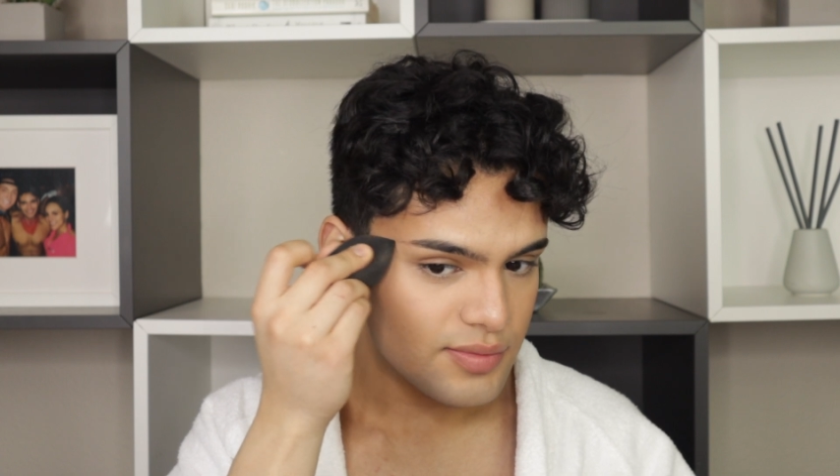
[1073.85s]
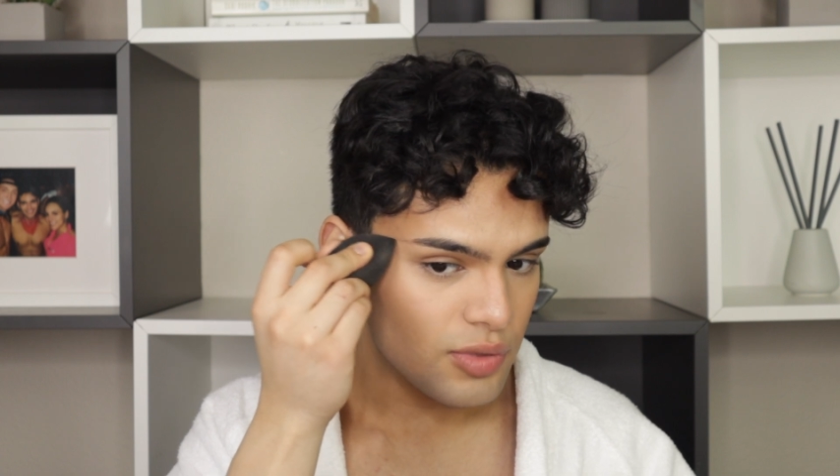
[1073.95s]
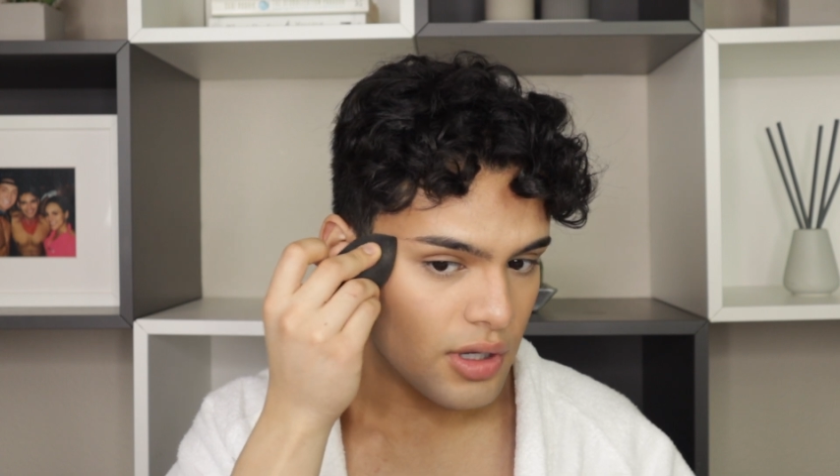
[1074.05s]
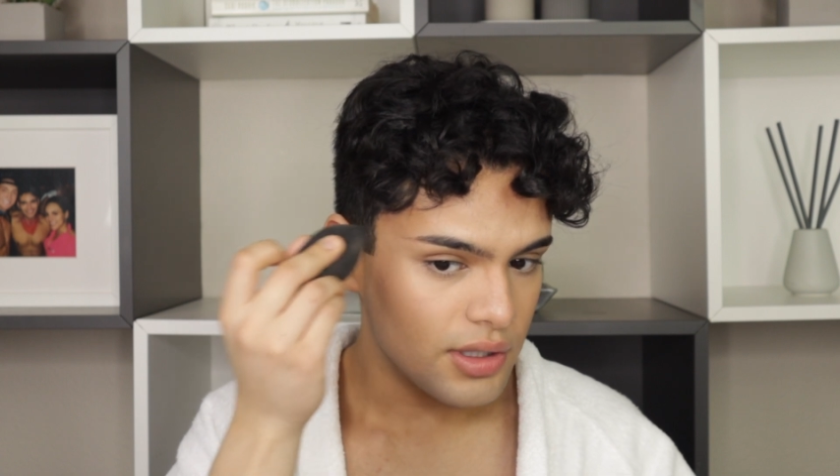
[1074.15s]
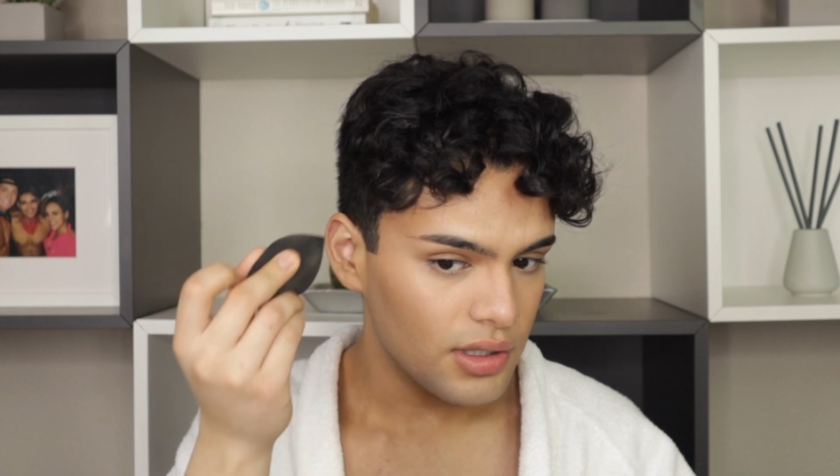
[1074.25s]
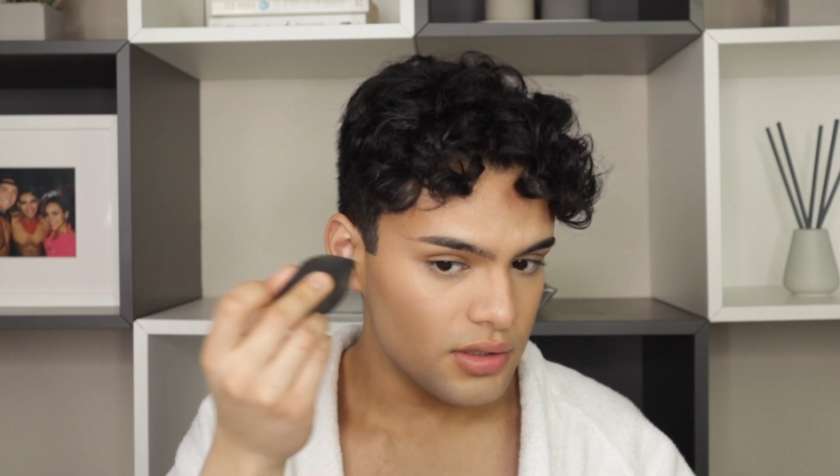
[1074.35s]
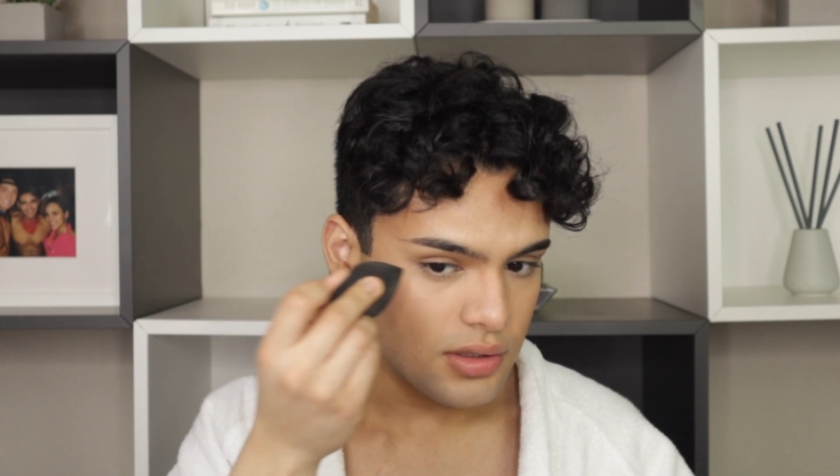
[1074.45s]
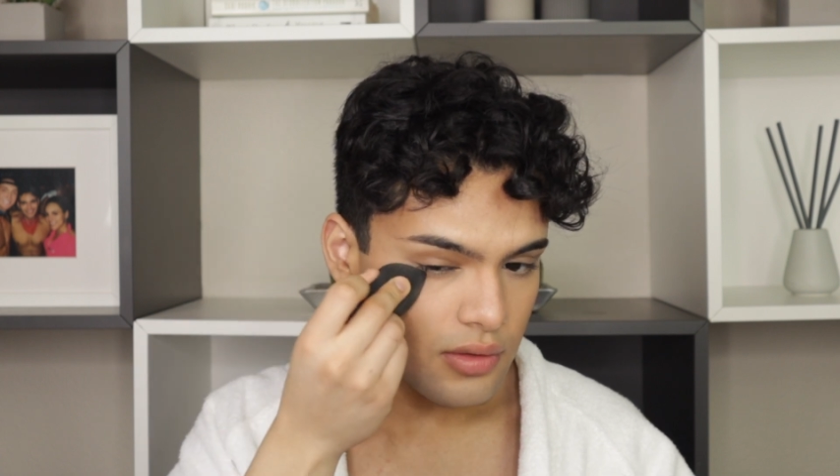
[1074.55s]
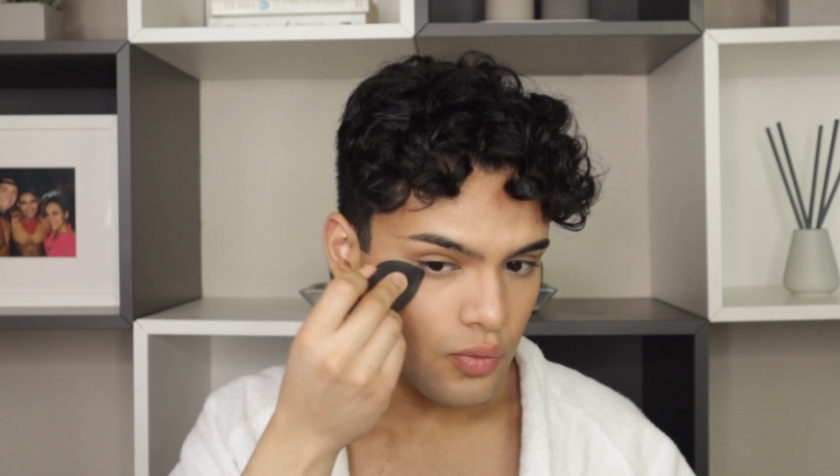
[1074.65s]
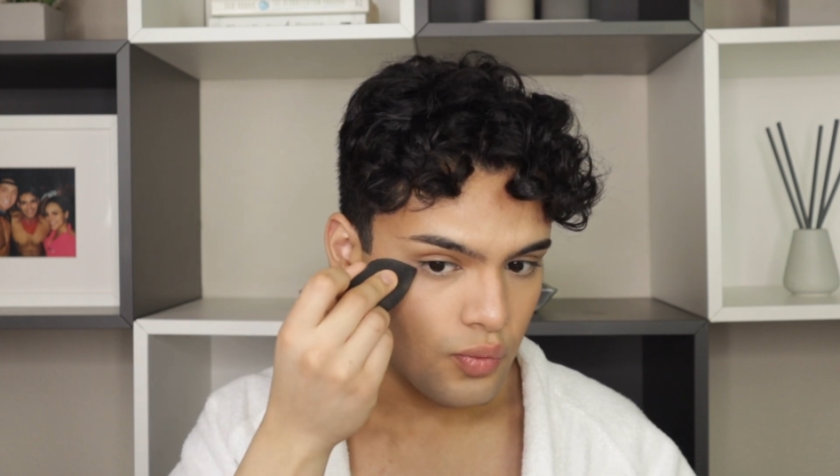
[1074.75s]
product
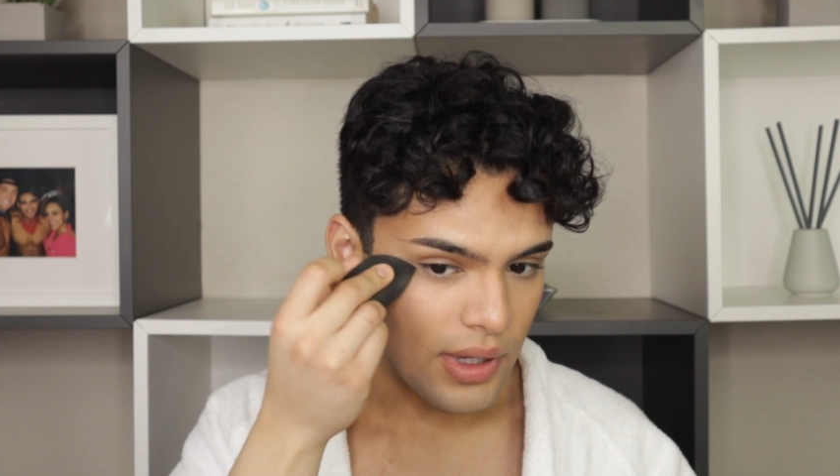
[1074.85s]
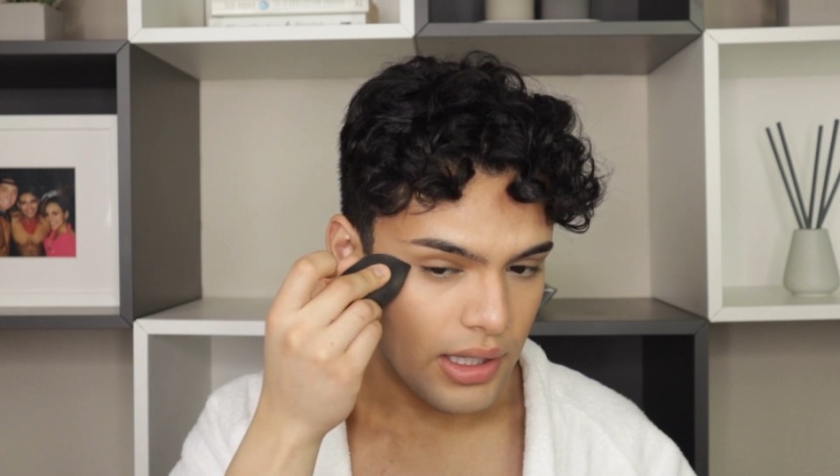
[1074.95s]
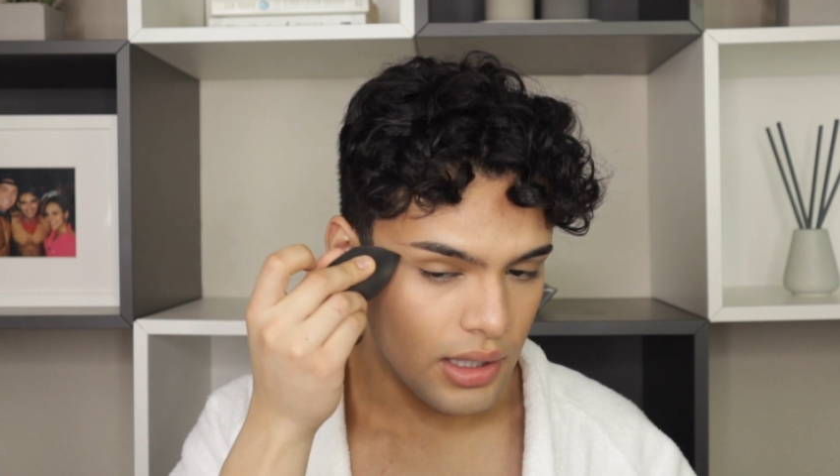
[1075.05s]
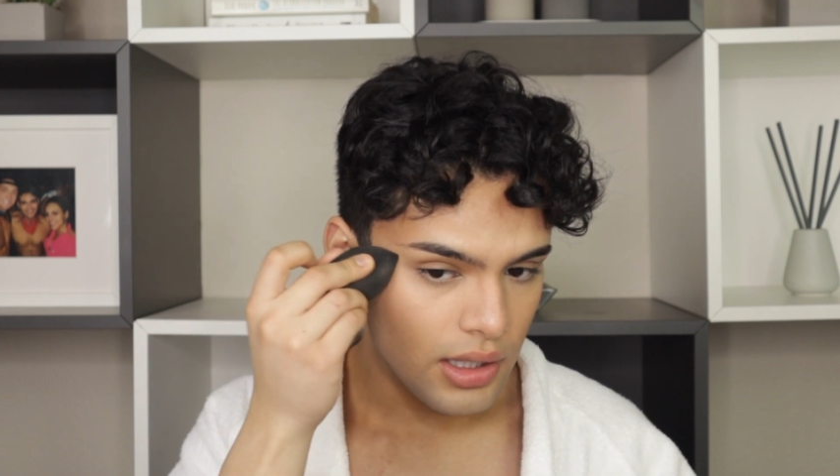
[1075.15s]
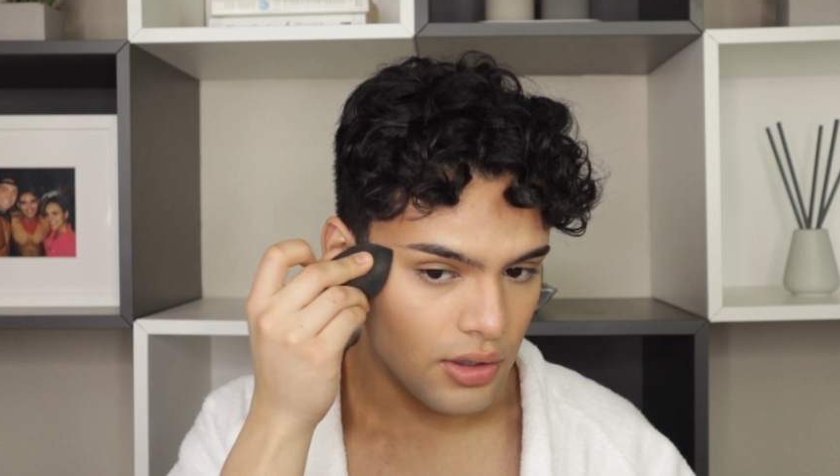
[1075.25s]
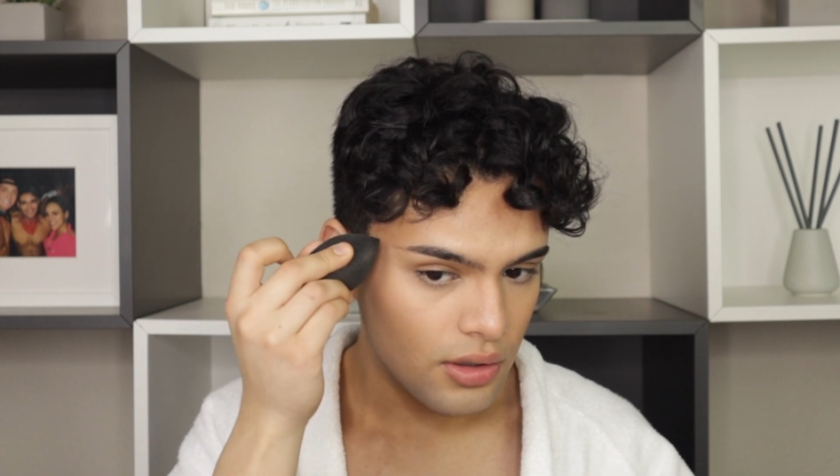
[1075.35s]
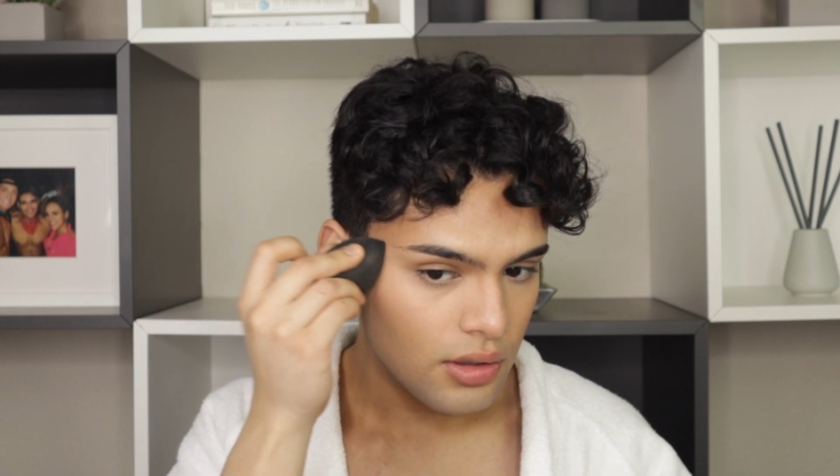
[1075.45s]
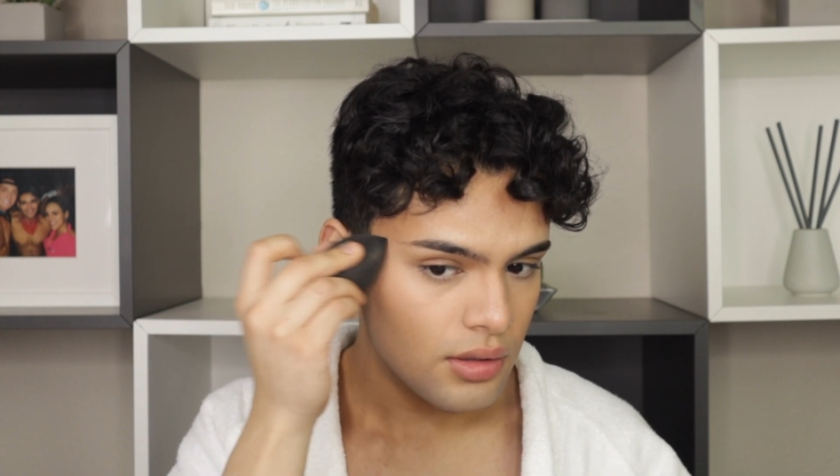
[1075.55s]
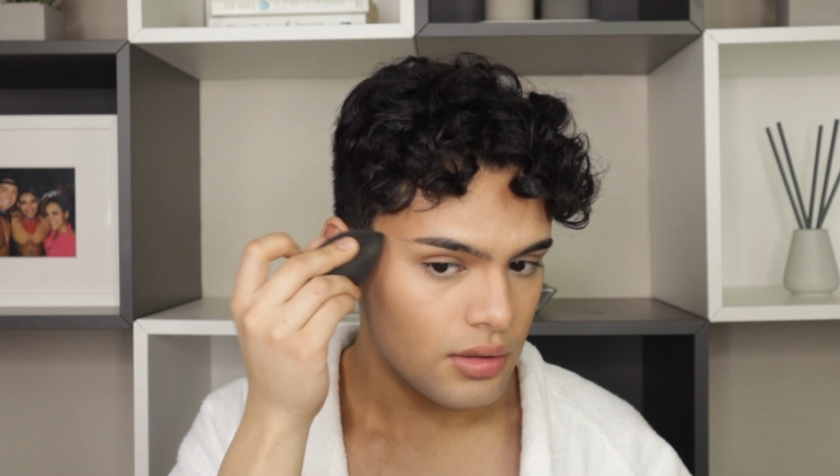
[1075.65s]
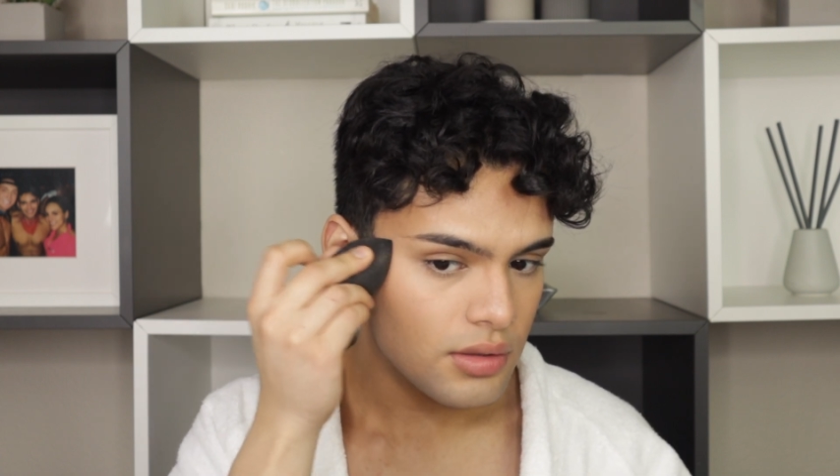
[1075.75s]
right
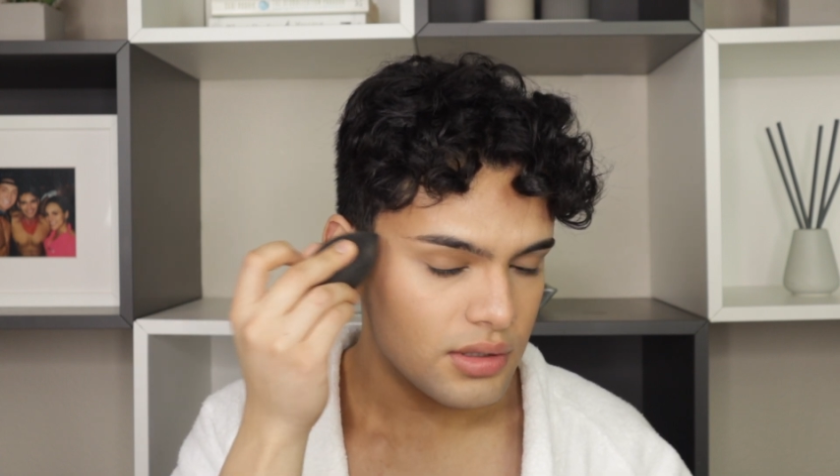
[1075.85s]
here